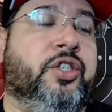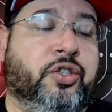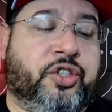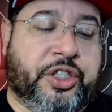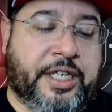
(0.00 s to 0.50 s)

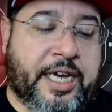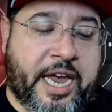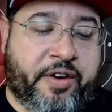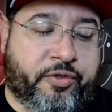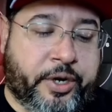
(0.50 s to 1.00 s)
you'll see
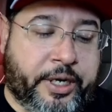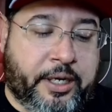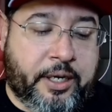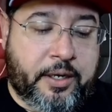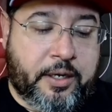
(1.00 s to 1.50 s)

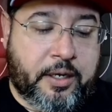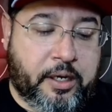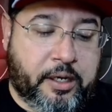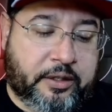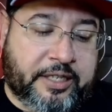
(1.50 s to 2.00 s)
every
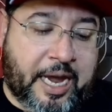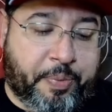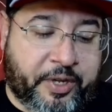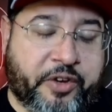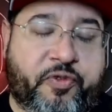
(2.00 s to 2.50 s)

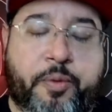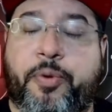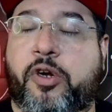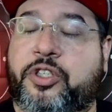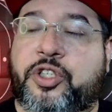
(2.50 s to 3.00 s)
type of different
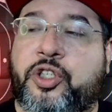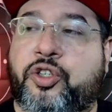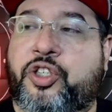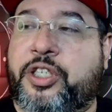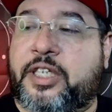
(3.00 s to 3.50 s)
person.
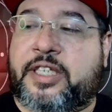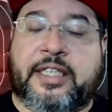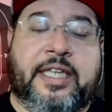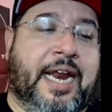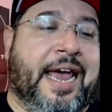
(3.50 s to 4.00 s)
You'll see the
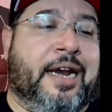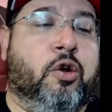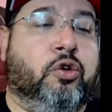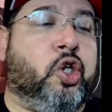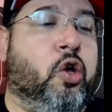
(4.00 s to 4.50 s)
kid that had
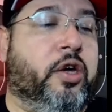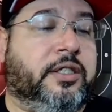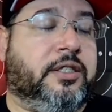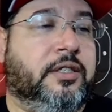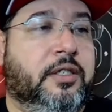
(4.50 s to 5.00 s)
no
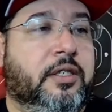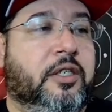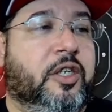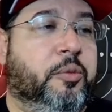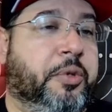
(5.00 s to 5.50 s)
choice
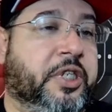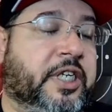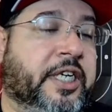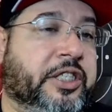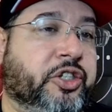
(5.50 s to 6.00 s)
but
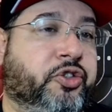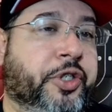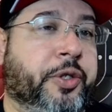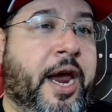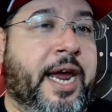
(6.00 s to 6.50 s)
to hit the
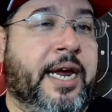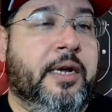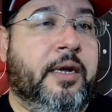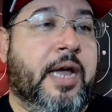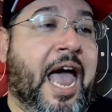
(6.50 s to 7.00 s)
street. Right?
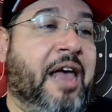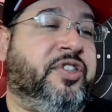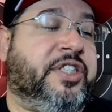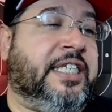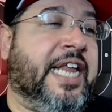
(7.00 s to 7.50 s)
I've
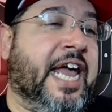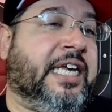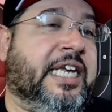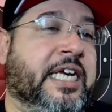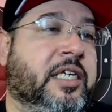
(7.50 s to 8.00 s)
seen
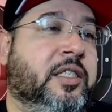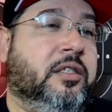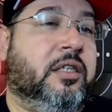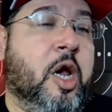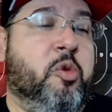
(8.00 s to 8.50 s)
that kid
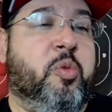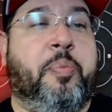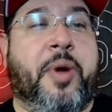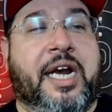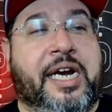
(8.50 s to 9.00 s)
come
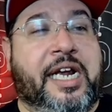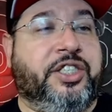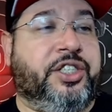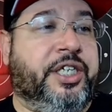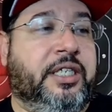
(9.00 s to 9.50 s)
up out of that
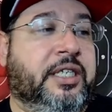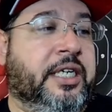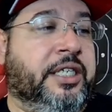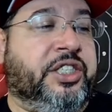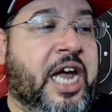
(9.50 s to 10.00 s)
shit,
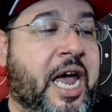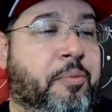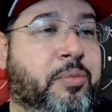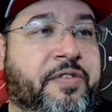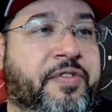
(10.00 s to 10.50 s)
get a
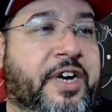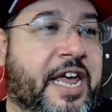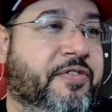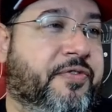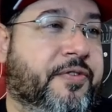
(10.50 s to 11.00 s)
job, live a
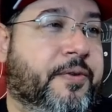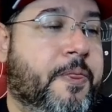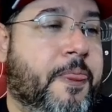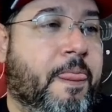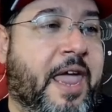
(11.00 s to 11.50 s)
life,
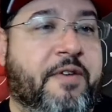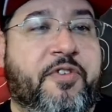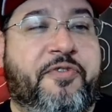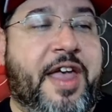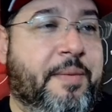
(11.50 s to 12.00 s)
have
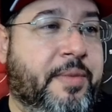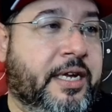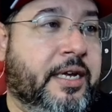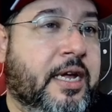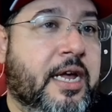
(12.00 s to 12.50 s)
a
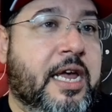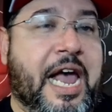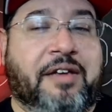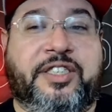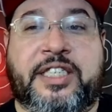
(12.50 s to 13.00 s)
family.
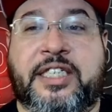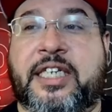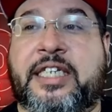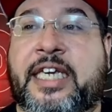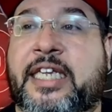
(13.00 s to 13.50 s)
I've seen
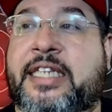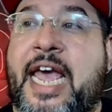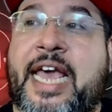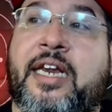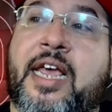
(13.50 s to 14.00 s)
the kid
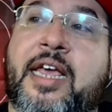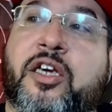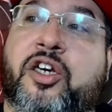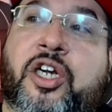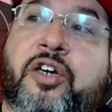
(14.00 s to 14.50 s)
that
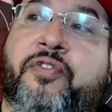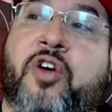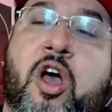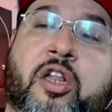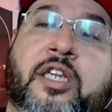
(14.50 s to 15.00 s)
could have
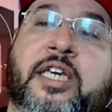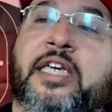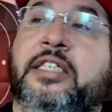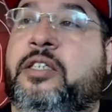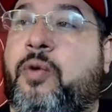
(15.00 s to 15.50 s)
gone the
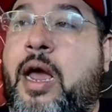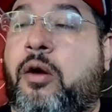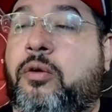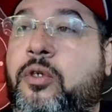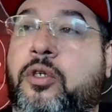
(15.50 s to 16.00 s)
easy
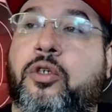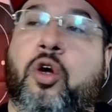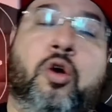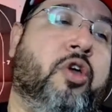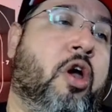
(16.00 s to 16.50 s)
route,
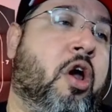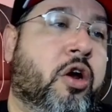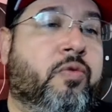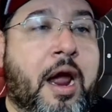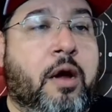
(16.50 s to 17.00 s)
go the
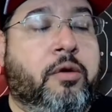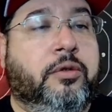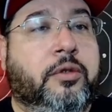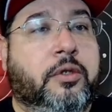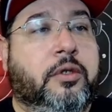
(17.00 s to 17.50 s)
hard route.
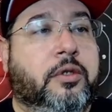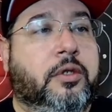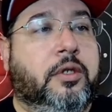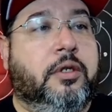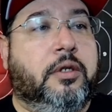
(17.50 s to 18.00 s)

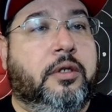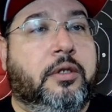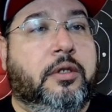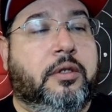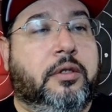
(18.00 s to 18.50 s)
Yeah, they
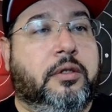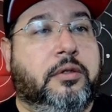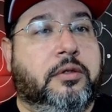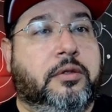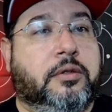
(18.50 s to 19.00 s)
go the hard
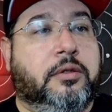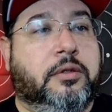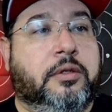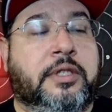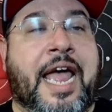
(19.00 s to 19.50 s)
route. Yeah,
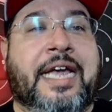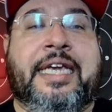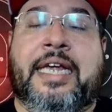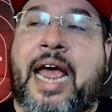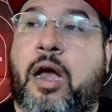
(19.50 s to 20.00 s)
not
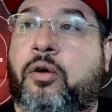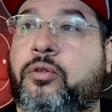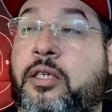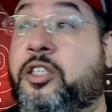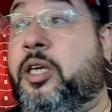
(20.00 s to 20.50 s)
get
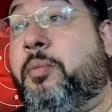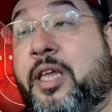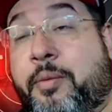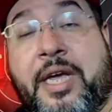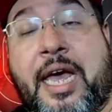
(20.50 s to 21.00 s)
out some hey, of
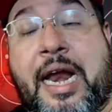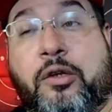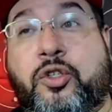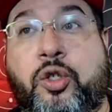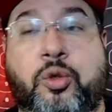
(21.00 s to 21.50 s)
them got
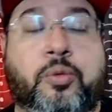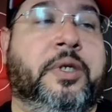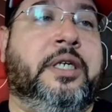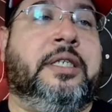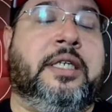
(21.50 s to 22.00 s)
out too,
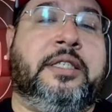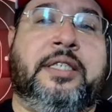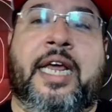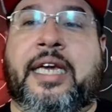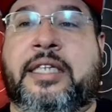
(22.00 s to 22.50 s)
but it, it's
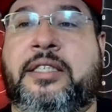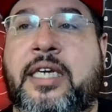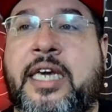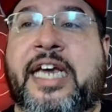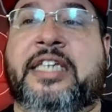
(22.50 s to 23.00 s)
hey, like it's
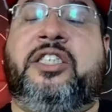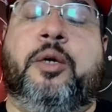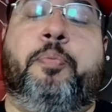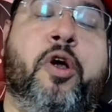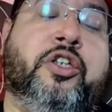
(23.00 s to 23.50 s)
uh, it's
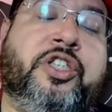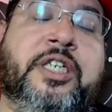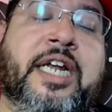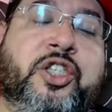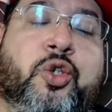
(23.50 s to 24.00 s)
the
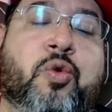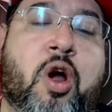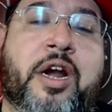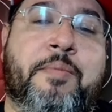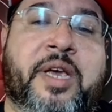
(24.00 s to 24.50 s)
person that you
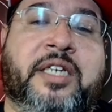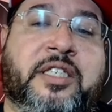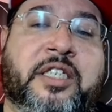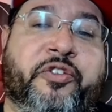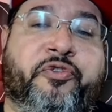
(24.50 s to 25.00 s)
are that makes
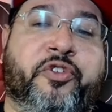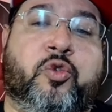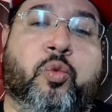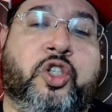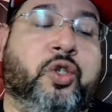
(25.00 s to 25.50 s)
the
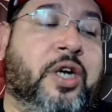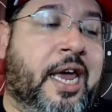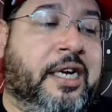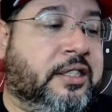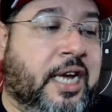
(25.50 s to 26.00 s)
difference. What you
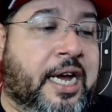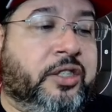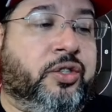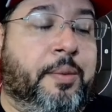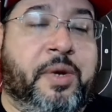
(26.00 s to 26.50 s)
got
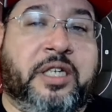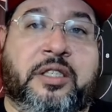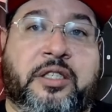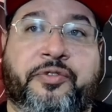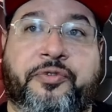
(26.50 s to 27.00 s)
inside you that
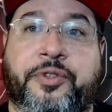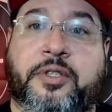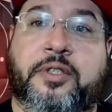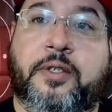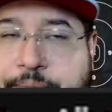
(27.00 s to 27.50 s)
makes a difference.
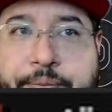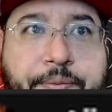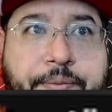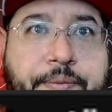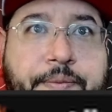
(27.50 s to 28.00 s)
Yeah,
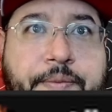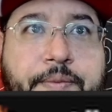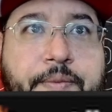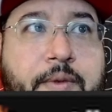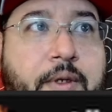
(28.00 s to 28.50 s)
yeah.
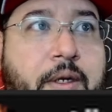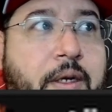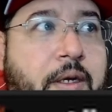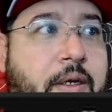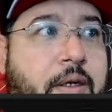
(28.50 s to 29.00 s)
Hey, no, nah, no,